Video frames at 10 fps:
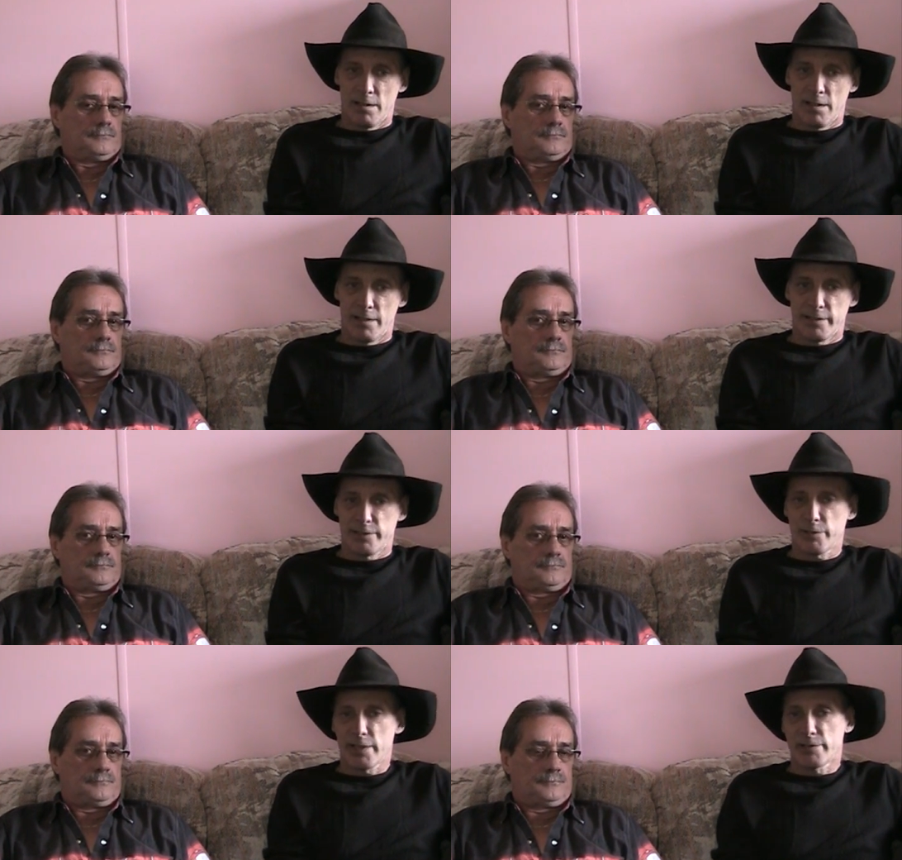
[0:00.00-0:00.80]
Speaker 1: Uh,
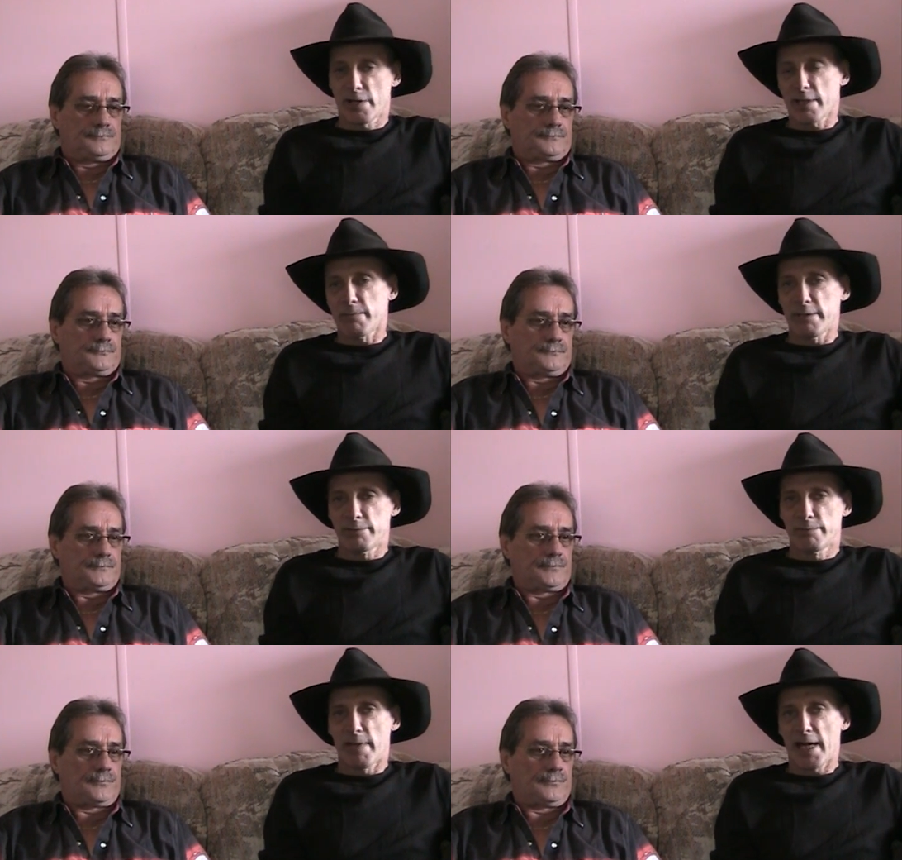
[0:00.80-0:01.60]
they try to drag me
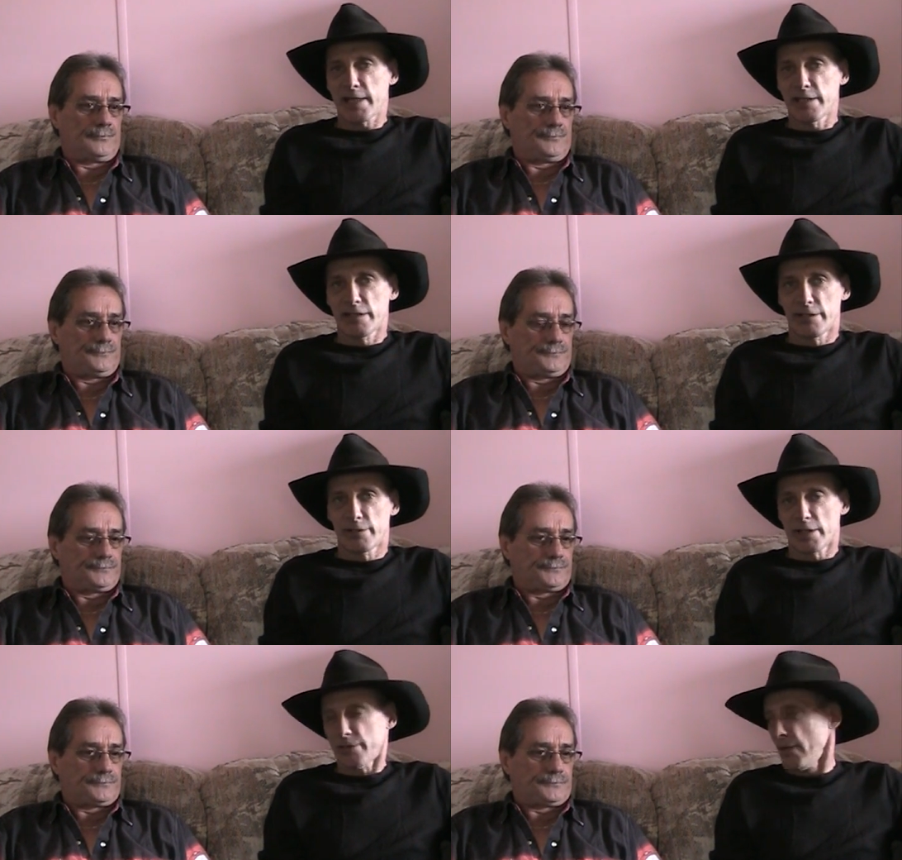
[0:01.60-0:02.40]
back into the
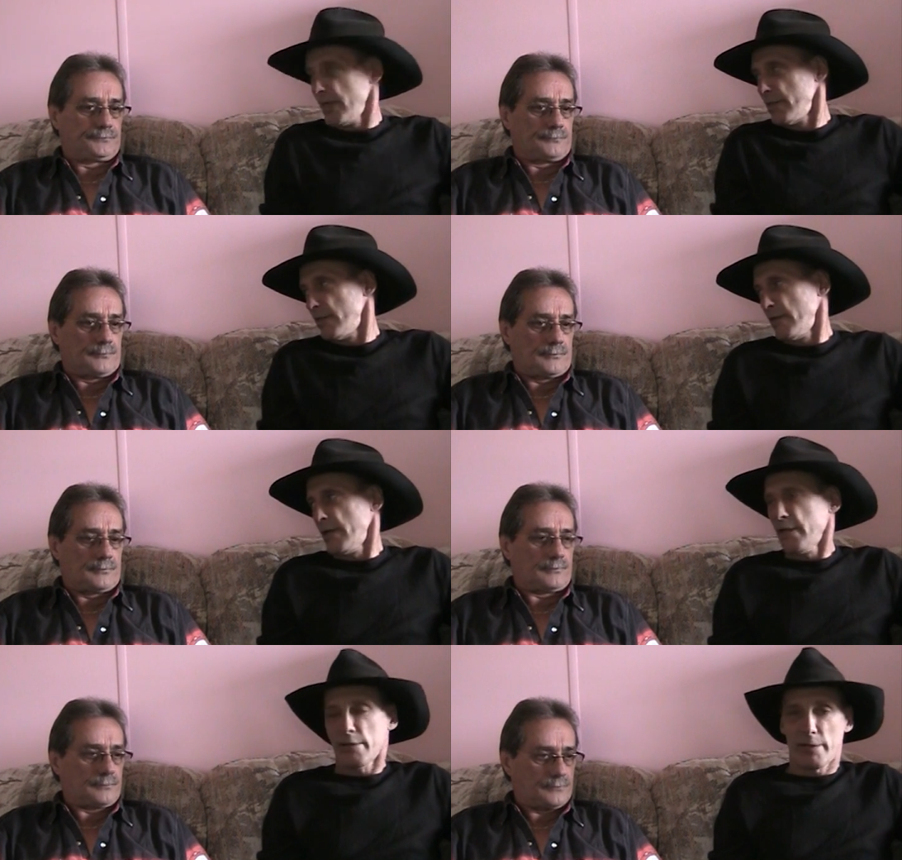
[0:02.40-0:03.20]
drug trade that
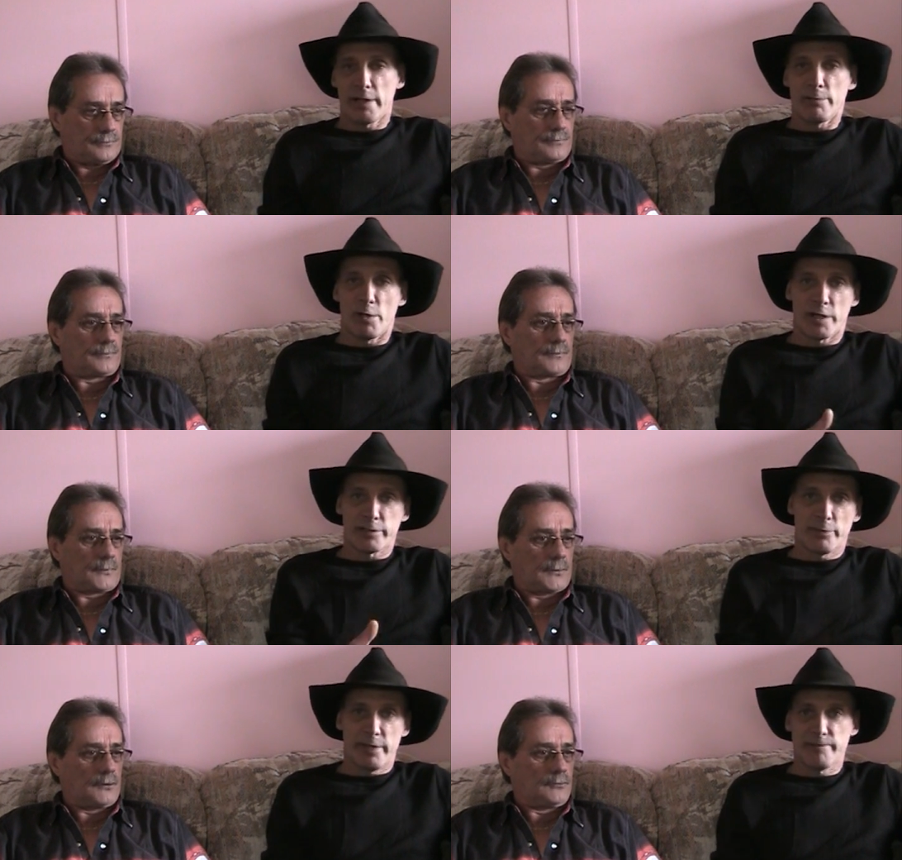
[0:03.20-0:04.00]
I already
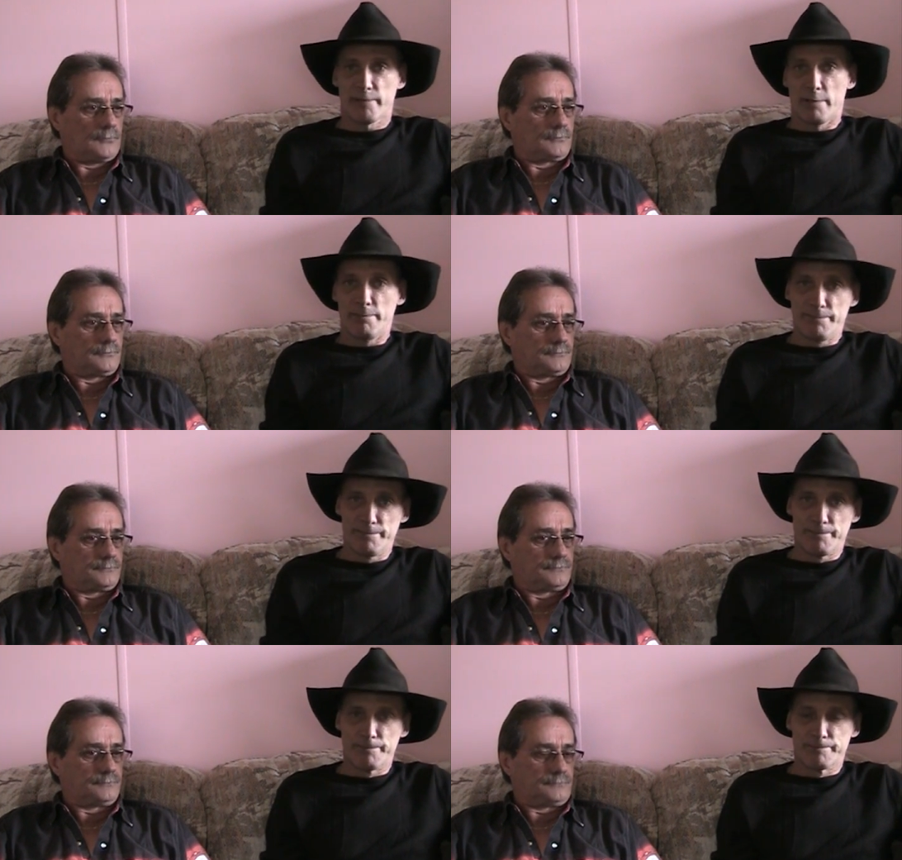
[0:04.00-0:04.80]
walked away from.
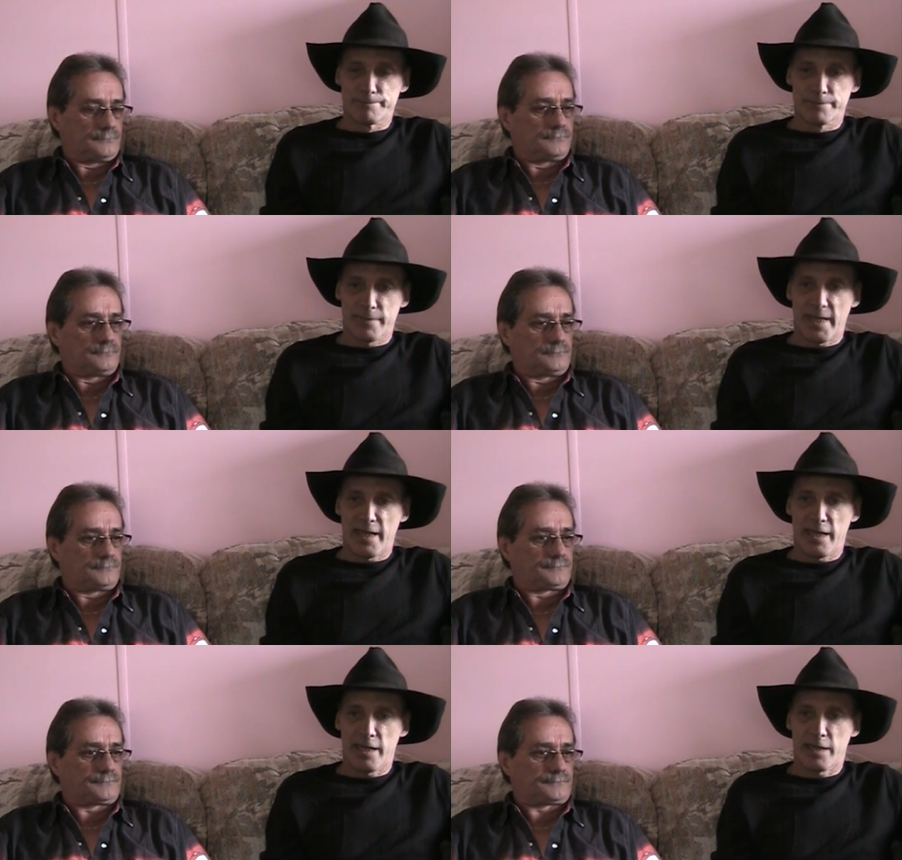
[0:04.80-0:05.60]
Mm -hmm.
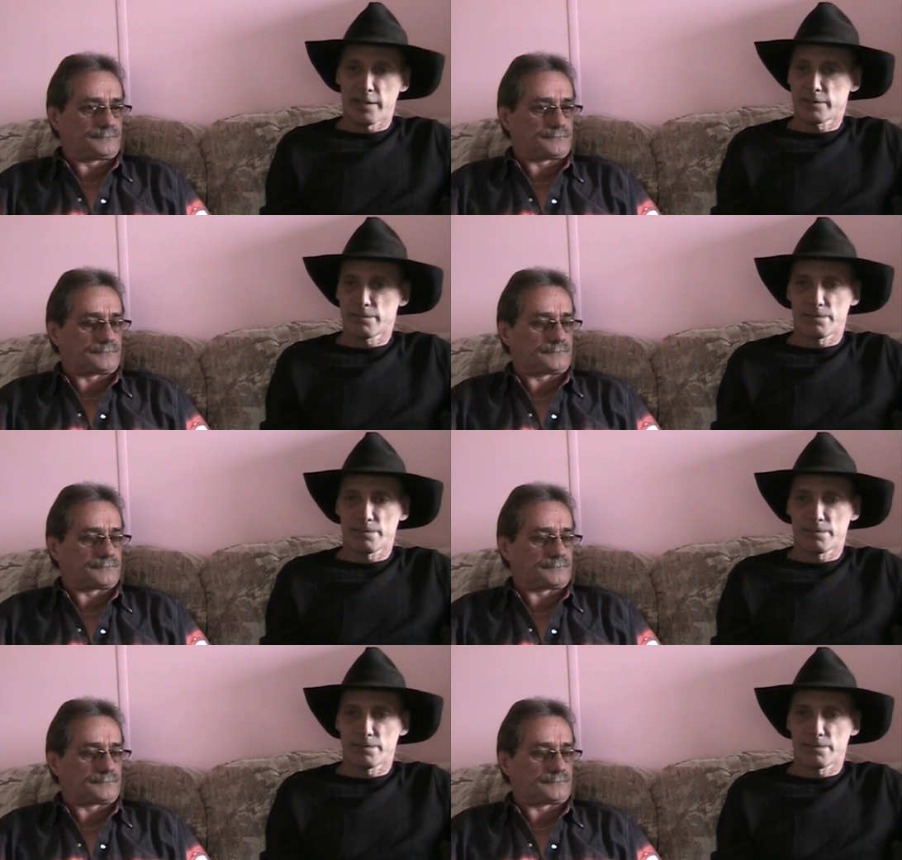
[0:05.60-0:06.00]
And